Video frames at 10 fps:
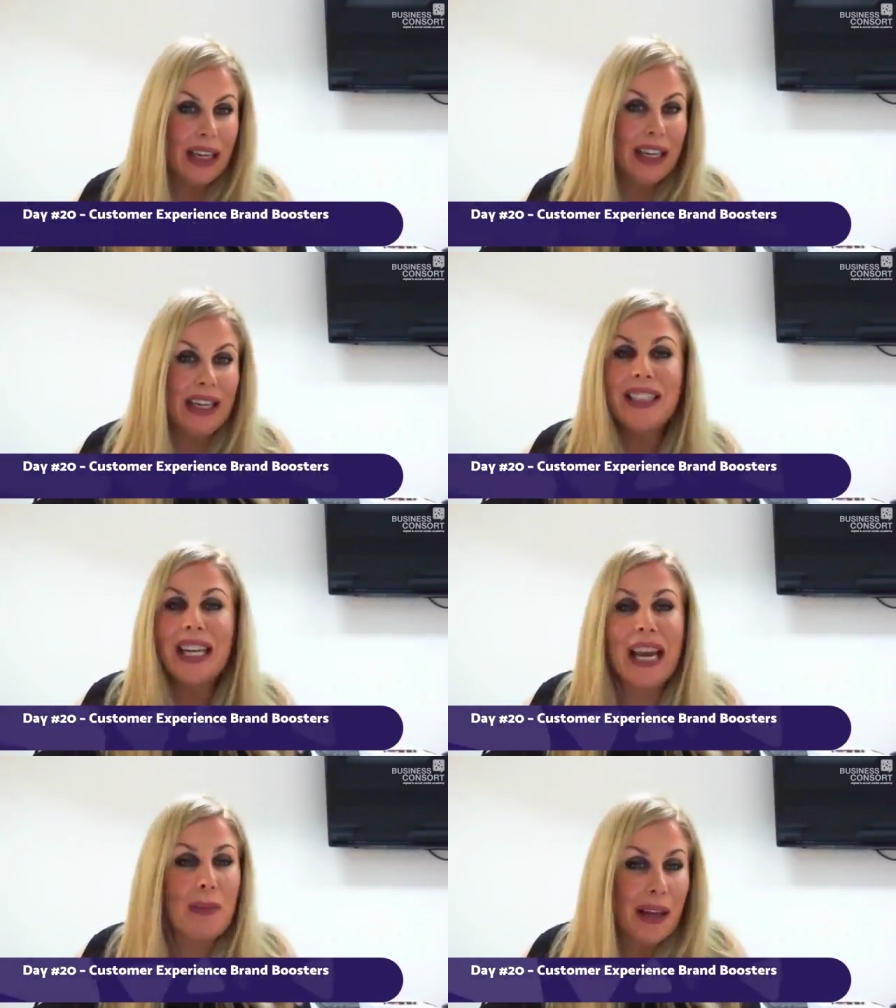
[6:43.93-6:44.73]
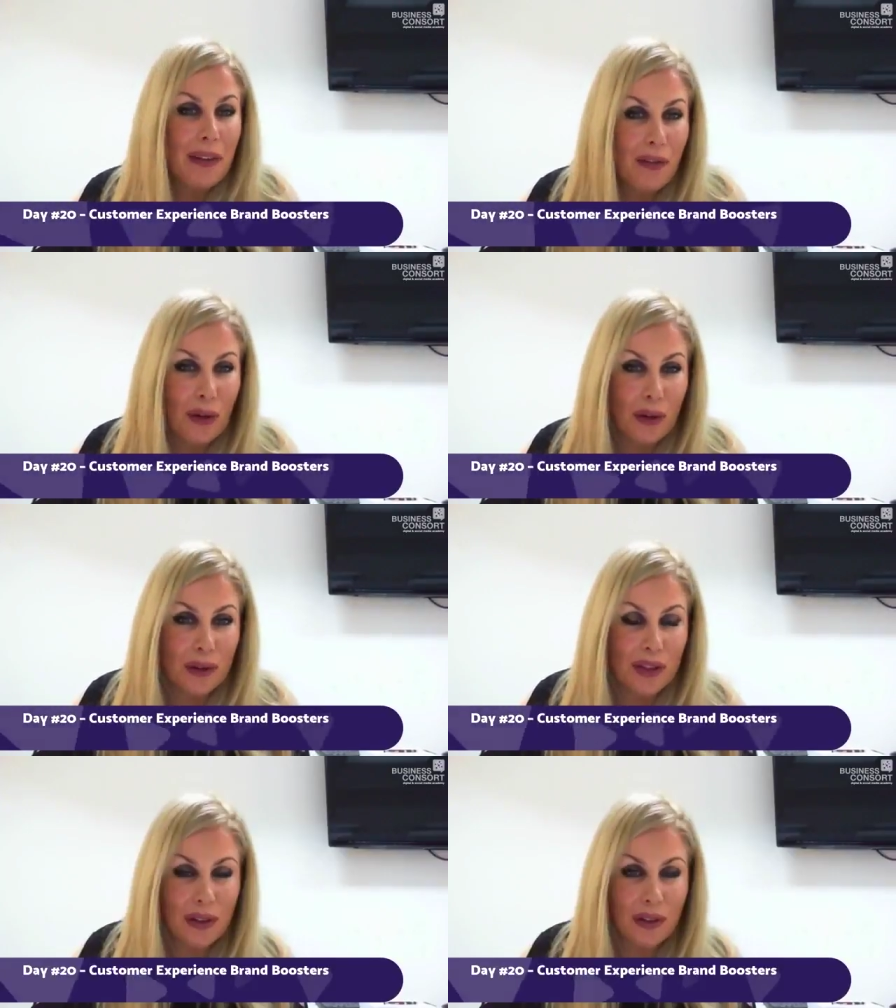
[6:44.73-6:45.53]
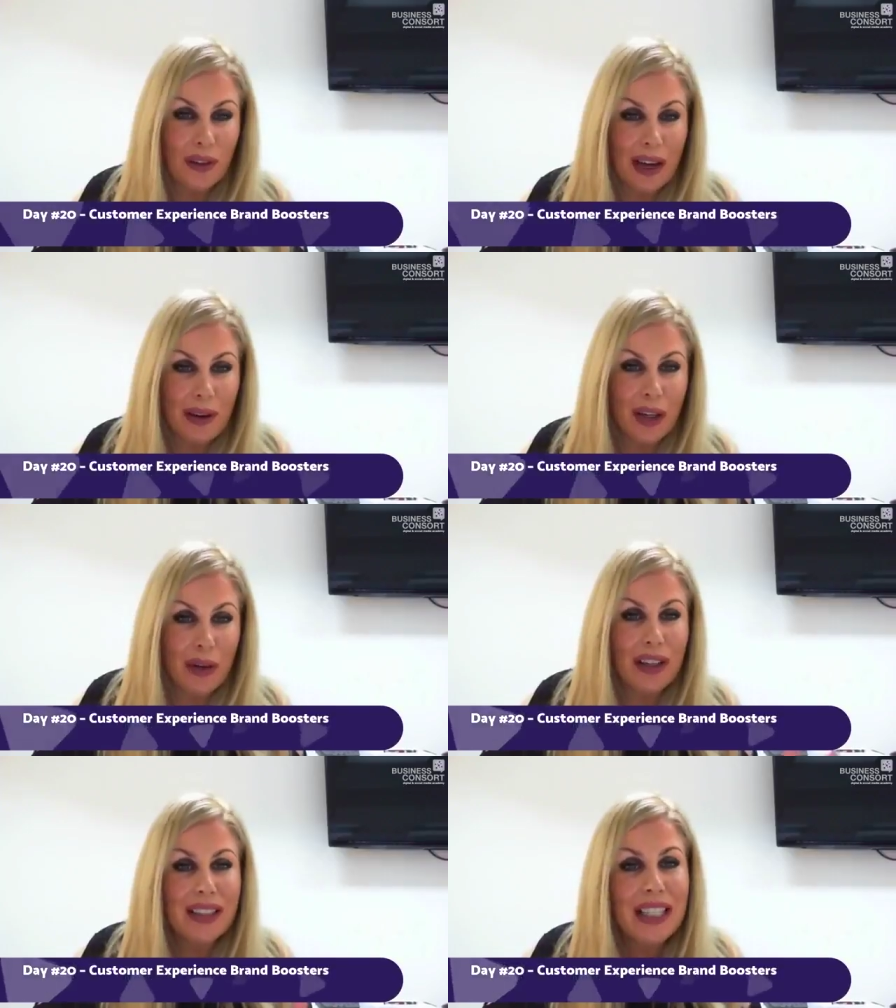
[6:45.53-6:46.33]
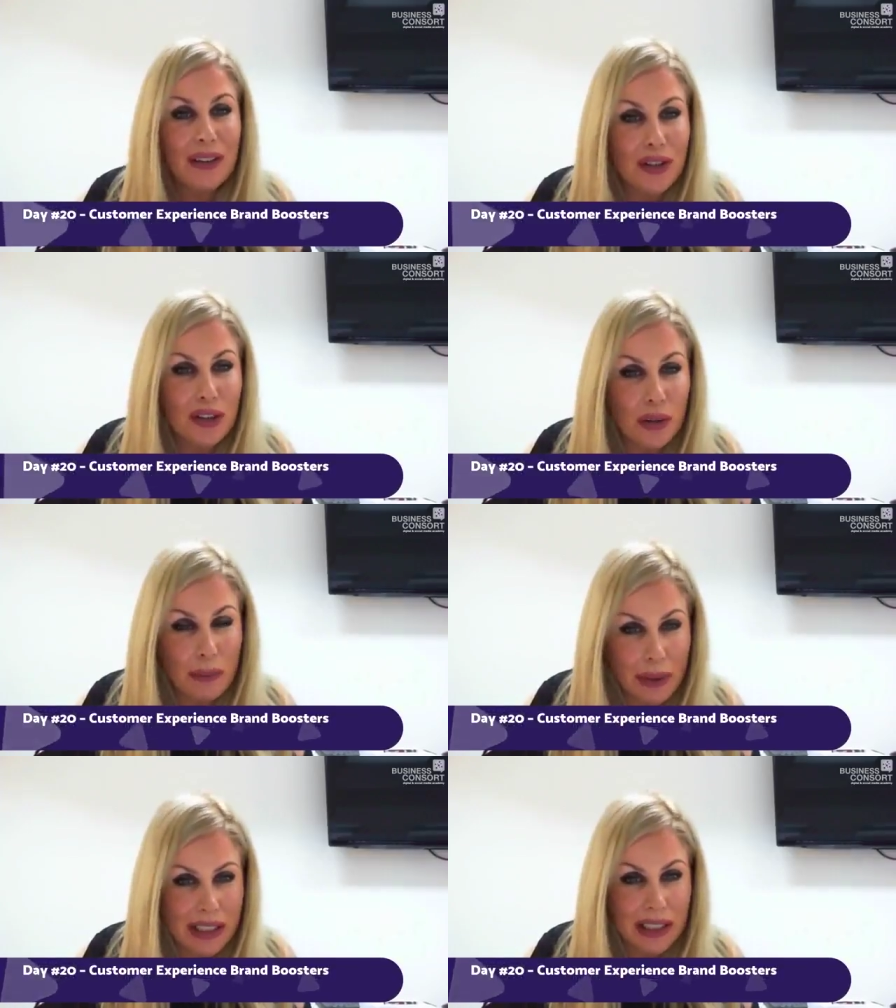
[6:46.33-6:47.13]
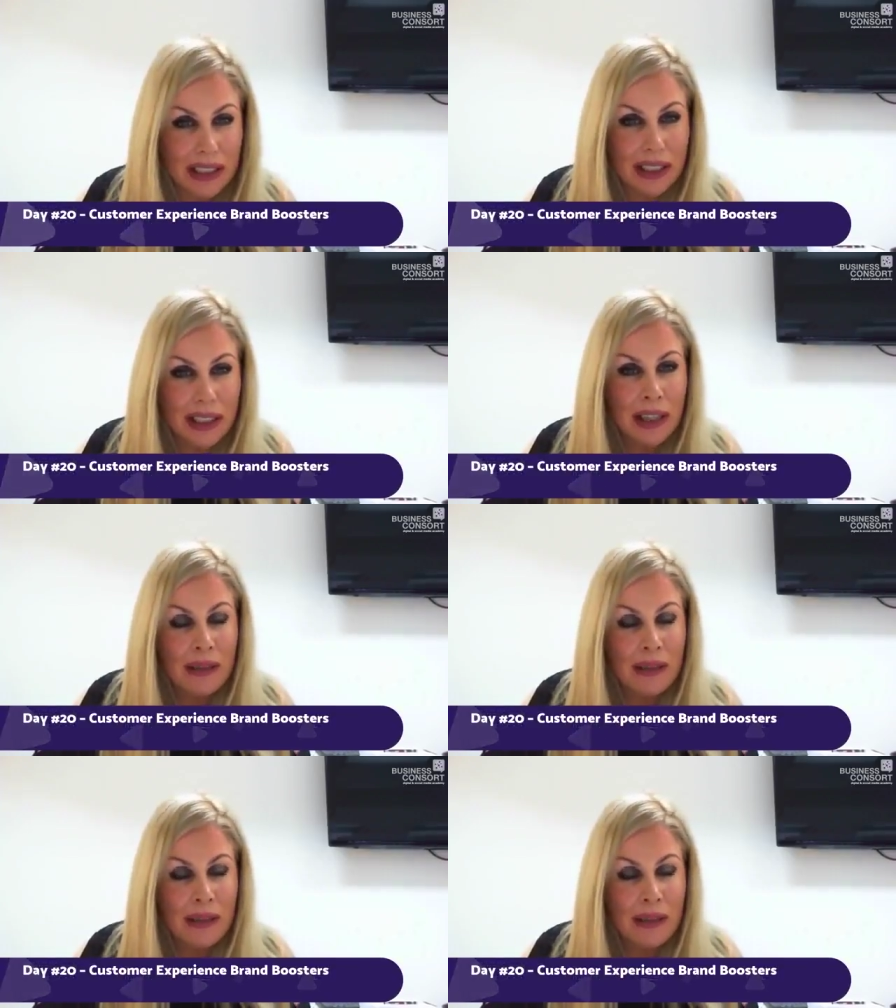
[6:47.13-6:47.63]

here's eight pitfalls of, um, you know, things never to do in business